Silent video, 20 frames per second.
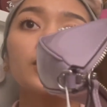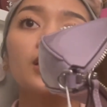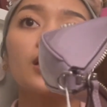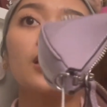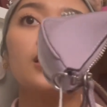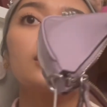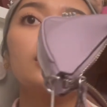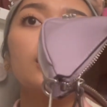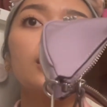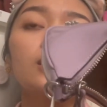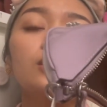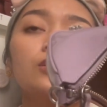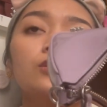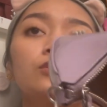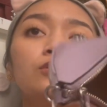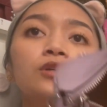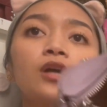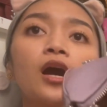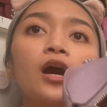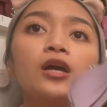And then
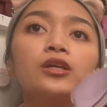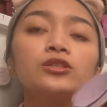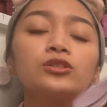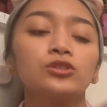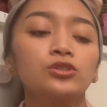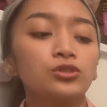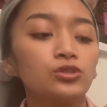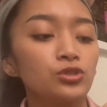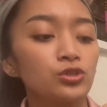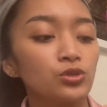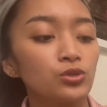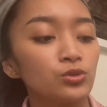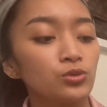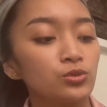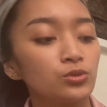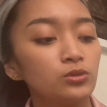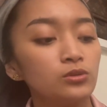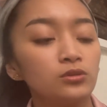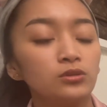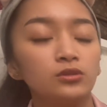you got
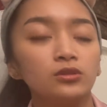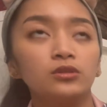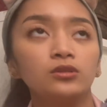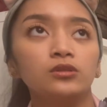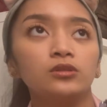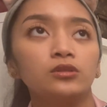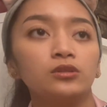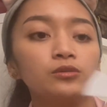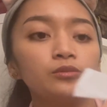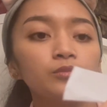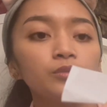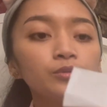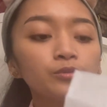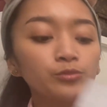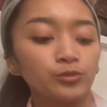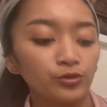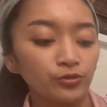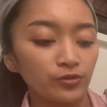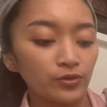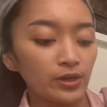two, let me
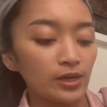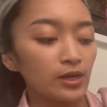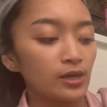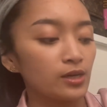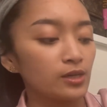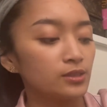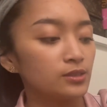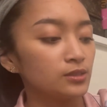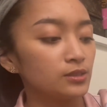remove that.